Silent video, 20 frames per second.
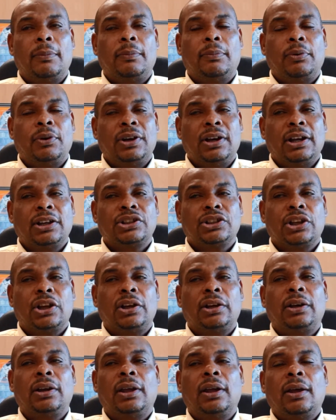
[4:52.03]

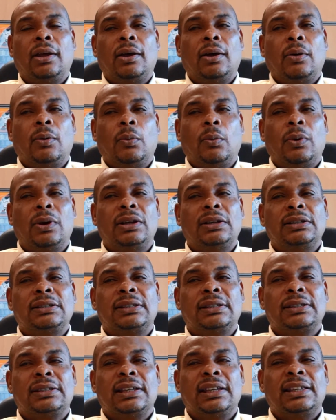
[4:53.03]
production
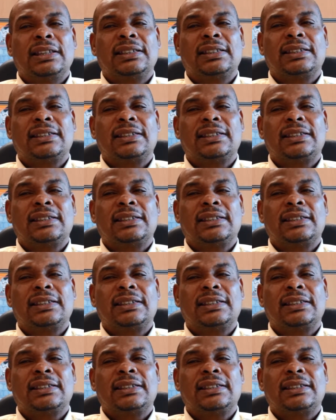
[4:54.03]
is